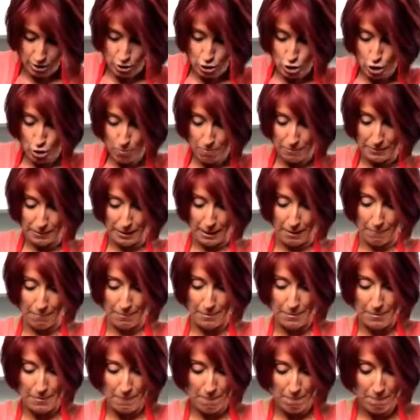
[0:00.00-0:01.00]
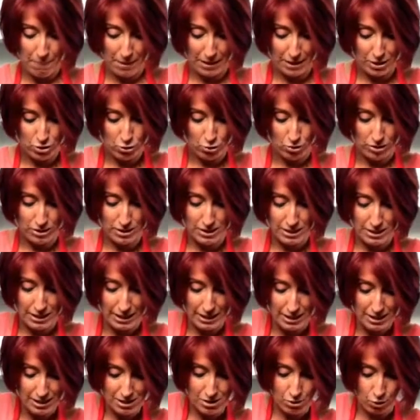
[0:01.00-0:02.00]
Chop it up, make sure the
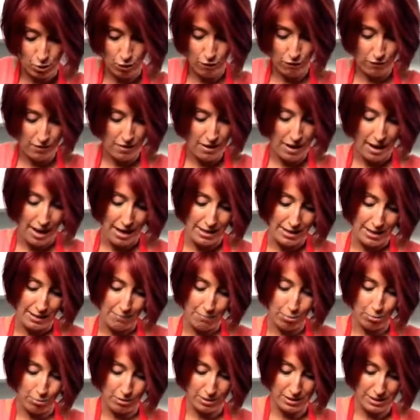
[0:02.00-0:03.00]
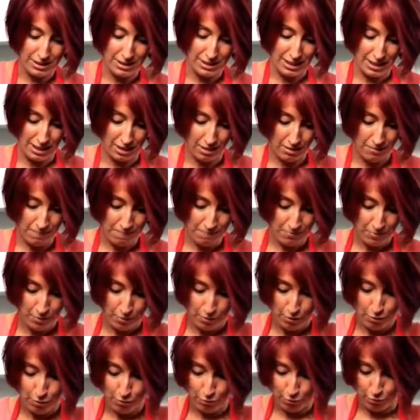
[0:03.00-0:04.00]
skin's off, and then put the skin
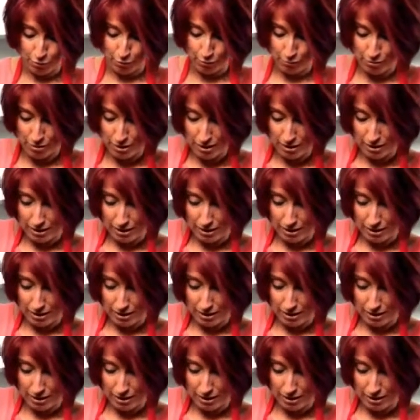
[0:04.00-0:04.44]
through